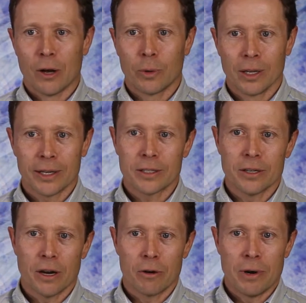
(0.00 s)
we'd like to
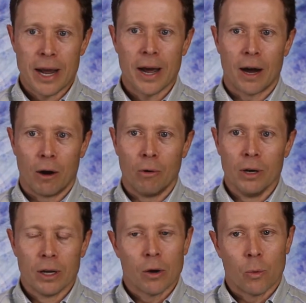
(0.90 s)
know now
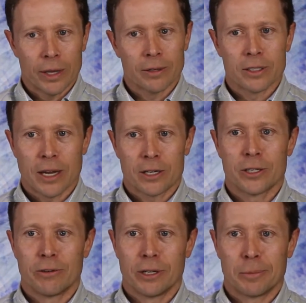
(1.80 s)
whether it's
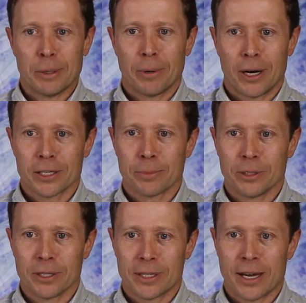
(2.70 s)
actually going to be
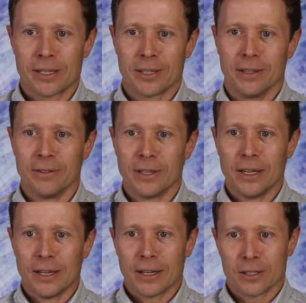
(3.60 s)
possible to test it.
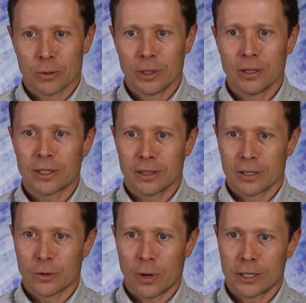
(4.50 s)
And so we looked at
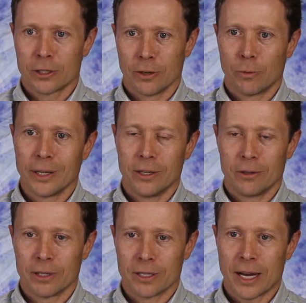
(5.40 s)
this question of whether
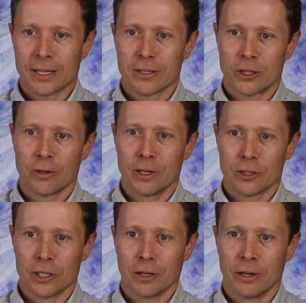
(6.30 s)
you can test
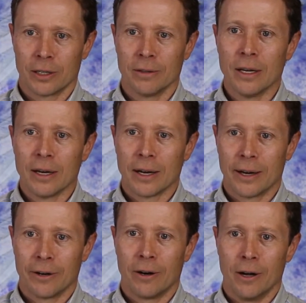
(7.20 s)
geoengineering
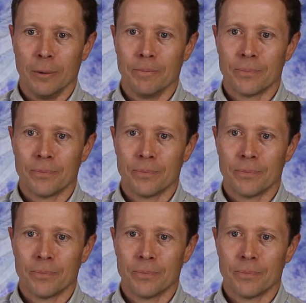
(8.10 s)
at all.